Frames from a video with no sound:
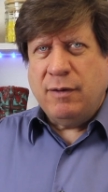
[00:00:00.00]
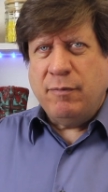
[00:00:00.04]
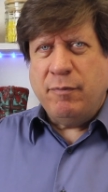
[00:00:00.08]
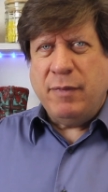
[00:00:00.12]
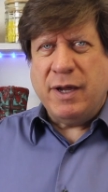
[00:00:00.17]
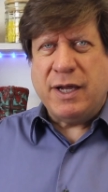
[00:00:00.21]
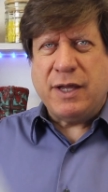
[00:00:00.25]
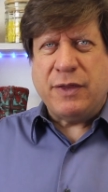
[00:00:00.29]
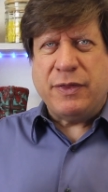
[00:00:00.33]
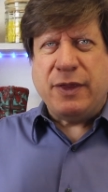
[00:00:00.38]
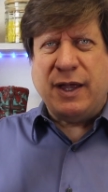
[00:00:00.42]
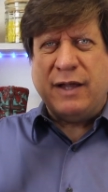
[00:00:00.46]

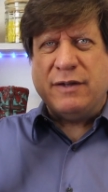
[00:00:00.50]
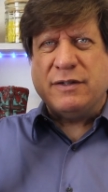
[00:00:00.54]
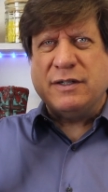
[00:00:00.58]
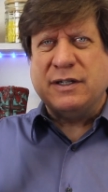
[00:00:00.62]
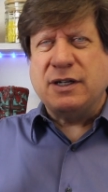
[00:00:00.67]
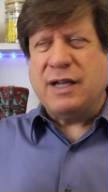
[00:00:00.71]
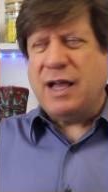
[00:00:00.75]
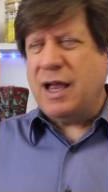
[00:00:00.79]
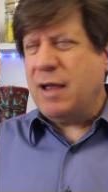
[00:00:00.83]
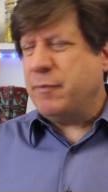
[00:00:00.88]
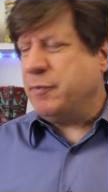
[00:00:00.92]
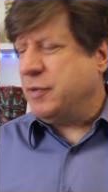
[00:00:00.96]
Make 1,000
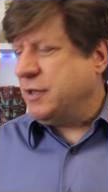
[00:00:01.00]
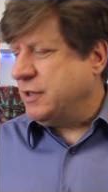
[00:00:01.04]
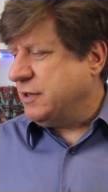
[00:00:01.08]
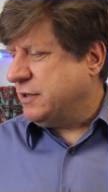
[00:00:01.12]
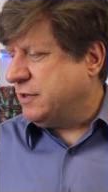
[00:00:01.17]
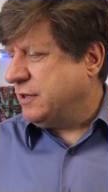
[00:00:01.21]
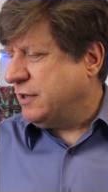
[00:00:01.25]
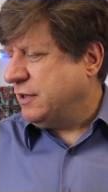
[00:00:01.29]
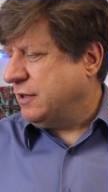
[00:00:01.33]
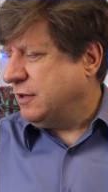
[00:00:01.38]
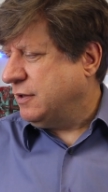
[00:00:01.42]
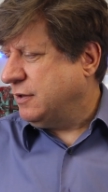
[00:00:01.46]

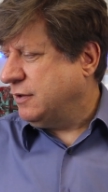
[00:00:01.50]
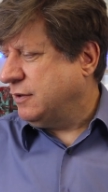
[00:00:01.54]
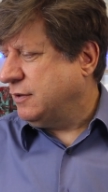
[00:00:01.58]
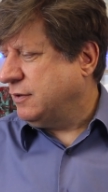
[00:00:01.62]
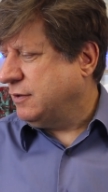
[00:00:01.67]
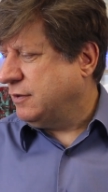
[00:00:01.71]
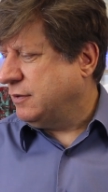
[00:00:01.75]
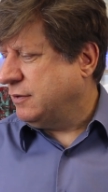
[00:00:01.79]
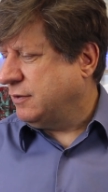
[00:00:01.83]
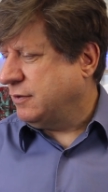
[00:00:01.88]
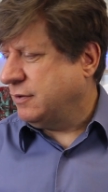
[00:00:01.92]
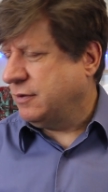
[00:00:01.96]
copies
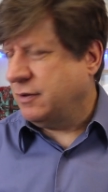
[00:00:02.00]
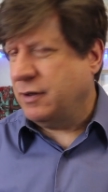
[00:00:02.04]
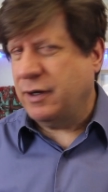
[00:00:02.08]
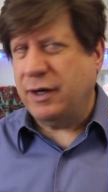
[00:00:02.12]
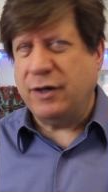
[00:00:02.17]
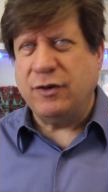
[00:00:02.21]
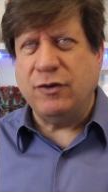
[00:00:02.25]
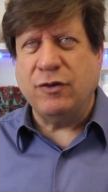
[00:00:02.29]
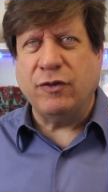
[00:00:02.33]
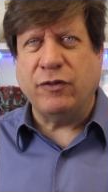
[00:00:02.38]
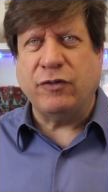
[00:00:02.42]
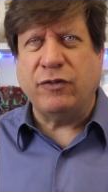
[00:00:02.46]

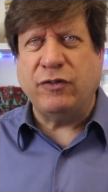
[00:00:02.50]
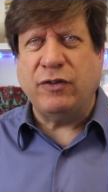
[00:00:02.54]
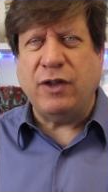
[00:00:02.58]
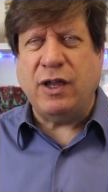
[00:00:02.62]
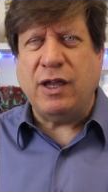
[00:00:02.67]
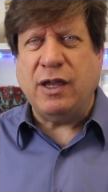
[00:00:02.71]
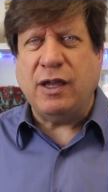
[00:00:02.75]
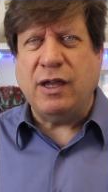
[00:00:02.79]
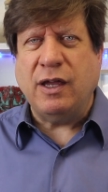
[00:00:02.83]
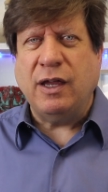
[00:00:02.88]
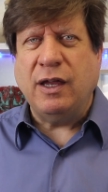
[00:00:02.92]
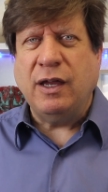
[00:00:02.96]
and you'll
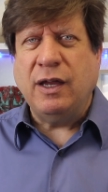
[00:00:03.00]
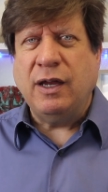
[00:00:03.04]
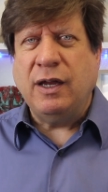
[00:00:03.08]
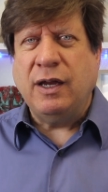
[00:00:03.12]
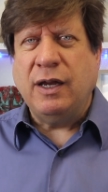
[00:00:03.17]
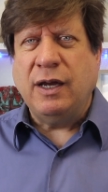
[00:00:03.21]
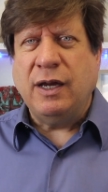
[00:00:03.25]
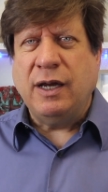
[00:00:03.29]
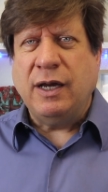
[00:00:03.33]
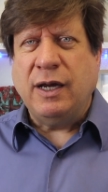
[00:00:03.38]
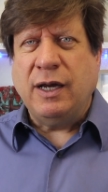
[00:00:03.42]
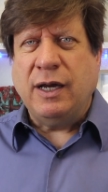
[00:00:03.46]
see
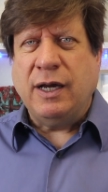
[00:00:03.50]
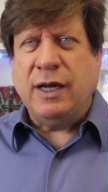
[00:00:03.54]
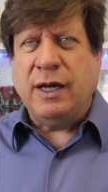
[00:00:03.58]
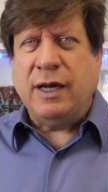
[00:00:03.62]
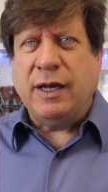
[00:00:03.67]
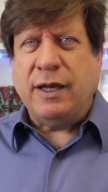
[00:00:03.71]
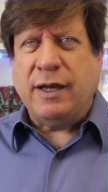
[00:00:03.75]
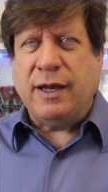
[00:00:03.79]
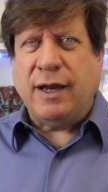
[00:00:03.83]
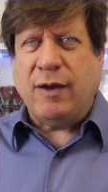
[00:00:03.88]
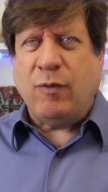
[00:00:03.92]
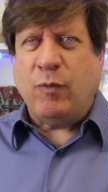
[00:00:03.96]

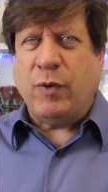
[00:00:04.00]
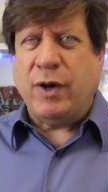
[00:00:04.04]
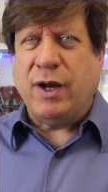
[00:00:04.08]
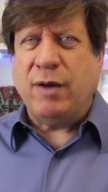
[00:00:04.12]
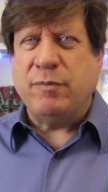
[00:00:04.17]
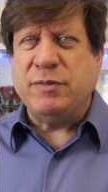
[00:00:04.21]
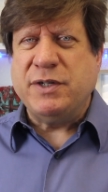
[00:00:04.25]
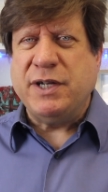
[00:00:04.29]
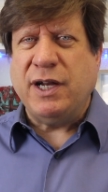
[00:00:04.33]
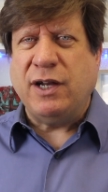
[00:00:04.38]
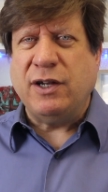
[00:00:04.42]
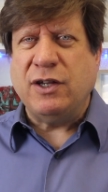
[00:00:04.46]
that what
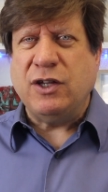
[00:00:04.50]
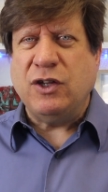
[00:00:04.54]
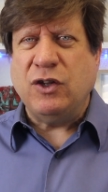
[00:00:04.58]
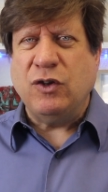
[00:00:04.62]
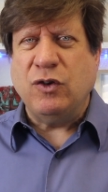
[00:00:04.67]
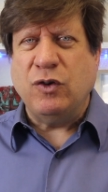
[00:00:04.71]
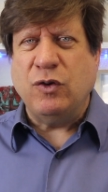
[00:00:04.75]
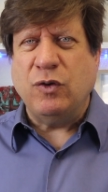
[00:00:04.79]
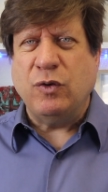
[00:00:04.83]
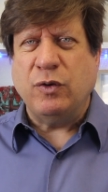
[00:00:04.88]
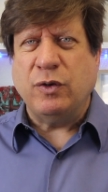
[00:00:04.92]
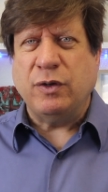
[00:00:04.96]
I'm telling
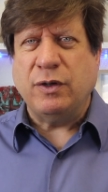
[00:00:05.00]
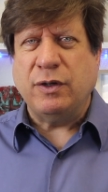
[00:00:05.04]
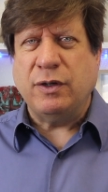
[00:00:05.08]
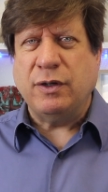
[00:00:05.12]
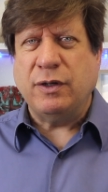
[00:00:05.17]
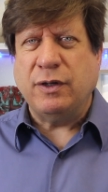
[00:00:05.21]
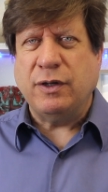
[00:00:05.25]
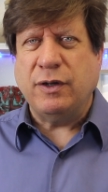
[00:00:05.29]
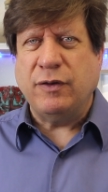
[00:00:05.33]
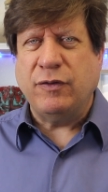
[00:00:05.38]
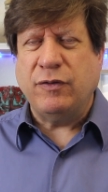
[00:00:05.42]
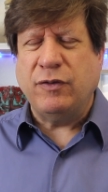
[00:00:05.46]
you
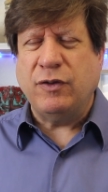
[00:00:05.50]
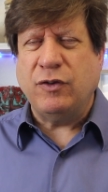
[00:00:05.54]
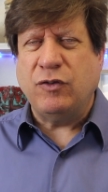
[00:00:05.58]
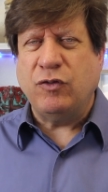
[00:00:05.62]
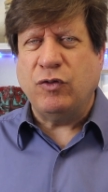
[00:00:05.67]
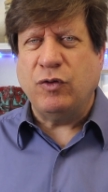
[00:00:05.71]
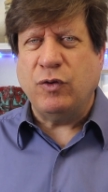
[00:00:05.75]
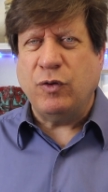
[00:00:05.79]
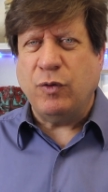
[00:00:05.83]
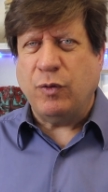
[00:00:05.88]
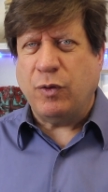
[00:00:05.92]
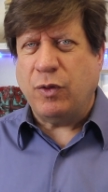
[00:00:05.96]
is the
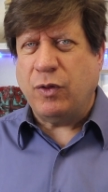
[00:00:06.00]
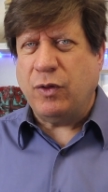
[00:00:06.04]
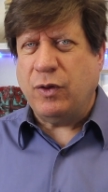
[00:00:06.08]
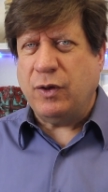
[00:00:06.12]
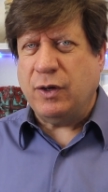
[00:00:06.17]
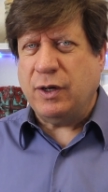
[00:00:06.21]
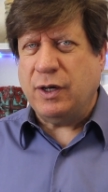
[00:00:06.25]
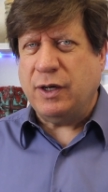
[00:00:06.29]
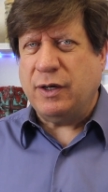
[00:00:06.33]
truth.